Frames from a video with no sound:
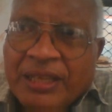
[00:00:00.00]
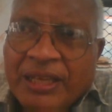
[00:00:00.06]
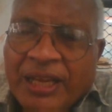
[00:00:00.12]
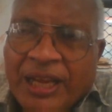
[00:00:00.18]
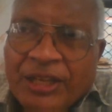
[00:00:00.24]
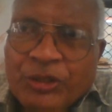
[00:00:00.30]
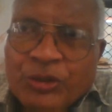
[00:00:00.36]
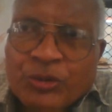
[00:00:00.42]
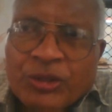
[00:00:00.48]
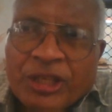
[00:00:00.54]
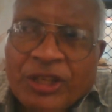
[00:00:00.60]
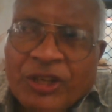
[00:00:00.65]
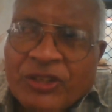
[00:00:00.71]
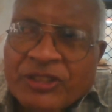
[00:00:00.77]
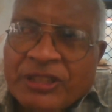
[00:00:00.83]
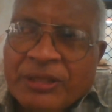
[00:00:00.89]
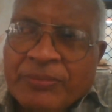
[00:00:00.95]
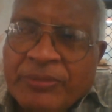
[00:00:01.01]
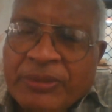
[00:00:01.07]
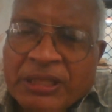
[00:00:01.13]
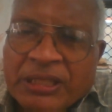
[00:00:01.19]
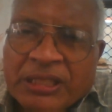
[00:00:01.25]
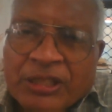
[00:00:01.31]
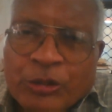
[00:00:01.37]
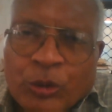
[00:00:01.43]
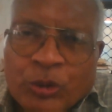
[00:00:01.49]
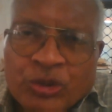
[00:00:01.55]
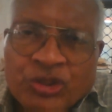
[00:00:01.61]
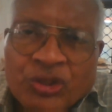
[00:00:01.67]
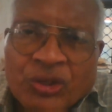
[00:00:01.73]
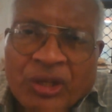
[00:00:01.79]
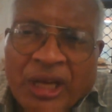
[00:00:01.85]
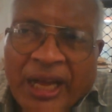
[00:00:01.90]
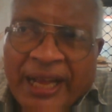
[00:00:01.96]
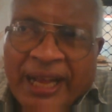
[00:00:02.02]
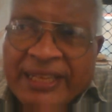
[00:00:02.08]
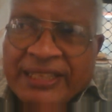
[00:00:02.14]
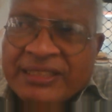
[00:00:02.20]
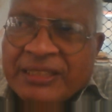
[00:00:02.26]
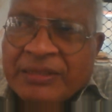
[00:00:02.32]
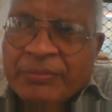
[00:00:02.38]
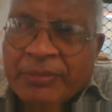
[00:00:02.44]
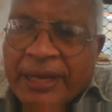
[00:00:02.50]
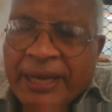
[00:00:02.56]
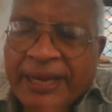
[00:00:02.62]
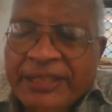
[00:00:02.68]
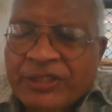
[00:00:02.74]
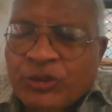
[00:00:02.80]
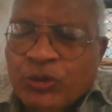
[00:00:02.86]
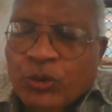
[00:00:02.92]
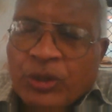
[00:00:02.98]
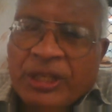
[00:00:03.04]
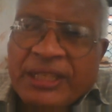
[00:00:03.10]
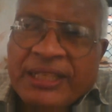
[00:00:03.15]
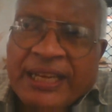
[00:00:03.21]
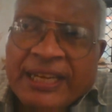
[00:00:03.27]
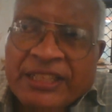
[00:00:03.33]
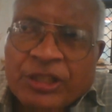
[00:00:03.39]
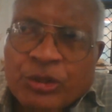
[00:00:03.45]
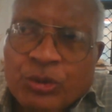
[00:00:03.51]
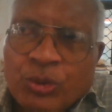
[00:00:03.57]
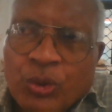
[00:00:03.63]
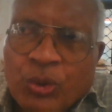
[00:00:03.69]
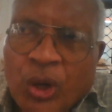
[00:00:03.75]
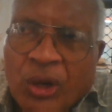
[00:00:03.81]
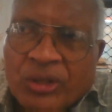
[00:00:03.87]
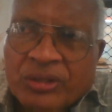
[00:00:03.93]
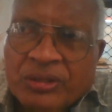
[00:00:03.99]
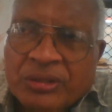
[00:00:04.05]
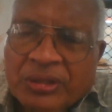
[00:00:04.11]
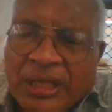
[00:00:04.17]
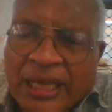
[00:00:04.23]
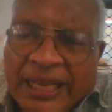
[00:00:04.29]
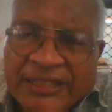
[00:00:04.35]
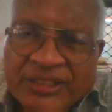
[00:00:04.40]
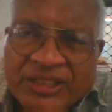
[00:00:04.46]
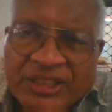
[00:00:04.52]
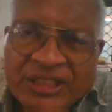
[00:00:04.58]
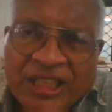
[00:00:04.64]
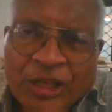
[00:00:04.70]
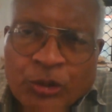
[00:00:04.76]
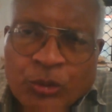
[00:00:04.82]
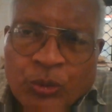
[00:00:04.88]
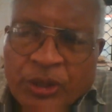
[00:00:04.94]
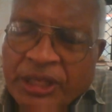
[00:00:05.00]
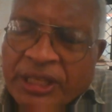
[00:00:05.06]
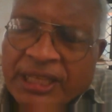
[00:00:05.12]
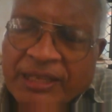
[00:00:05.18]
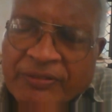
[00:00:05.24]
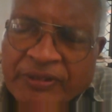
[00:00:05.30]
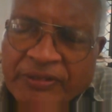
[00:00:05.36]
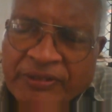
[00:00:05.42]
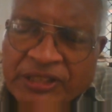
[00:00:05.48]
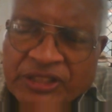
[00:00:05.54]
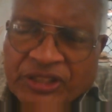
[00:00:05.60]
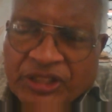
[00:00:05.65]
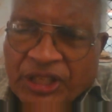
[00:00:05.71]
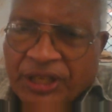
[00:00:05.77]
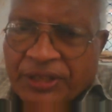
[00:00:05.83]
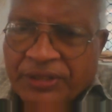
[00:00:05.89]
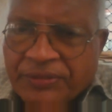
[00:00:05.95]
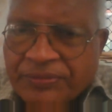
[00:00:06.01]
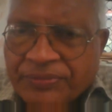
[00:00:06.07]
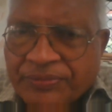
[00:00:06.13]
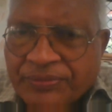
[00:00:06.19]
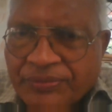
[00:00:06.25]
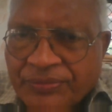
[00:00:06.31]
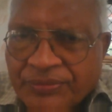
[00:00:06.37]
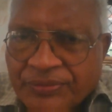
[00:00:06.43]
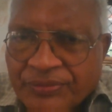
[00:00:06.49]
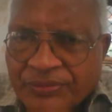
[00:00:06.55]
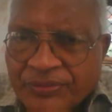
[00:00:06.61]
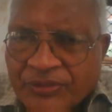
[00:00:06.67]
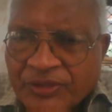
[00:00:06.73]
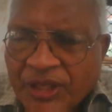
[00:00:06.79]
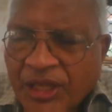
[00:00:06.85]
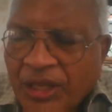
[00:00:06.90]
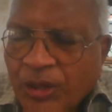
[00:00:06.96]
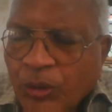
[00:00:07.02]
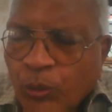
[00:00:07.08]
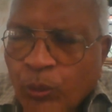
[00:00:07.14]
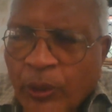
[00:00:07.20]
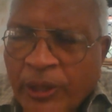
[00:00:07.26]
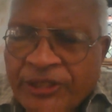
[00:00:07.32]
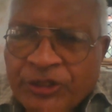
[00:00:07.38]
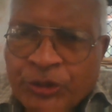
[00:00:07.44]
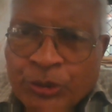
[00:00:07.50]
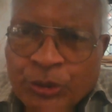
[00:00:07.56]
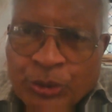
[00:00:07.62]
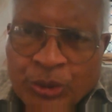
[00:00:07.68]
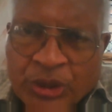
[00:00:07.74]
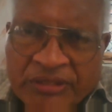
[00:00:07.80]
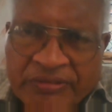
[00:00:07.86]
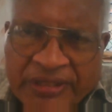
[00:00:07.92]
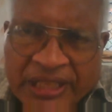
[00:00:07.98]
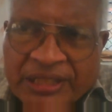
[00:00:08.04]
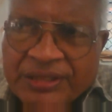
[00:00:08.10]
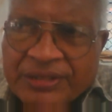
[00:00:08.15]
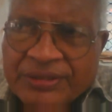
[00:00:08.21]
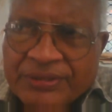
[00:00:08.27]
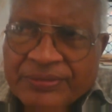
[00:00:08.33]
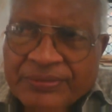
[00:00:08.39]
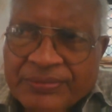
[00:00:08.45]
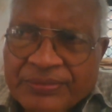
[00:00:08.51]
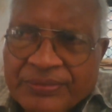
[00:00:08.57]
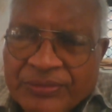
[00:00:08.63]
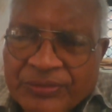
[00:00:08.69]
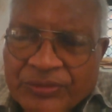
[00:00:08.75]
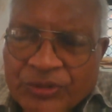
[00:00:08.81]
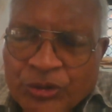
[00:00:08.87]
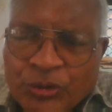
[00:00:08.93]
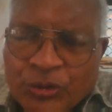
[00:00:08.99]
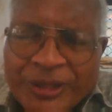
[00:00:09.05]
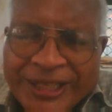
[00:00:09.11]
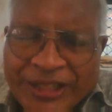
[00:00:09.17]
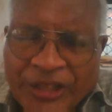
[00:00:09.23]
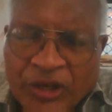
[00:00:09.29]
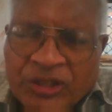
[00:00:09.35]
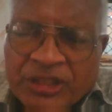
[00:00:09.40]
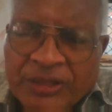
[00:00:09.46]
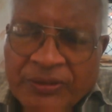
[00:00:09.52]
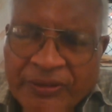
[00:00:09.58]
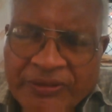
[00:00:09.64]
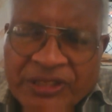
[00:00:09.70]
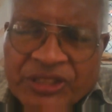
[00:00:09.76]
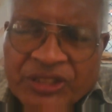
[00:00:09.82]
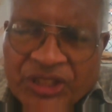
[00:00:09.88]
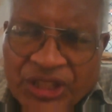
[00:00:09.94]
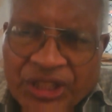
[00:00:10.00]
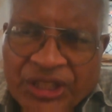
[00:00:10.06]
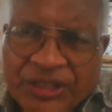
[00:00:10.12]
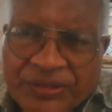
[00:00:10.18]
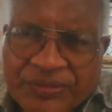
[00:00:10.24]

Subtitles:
and you cannot simply close your eyes and minds, okay, let it go on as these are going and we will see. Once you do a work, you cannot say we will see.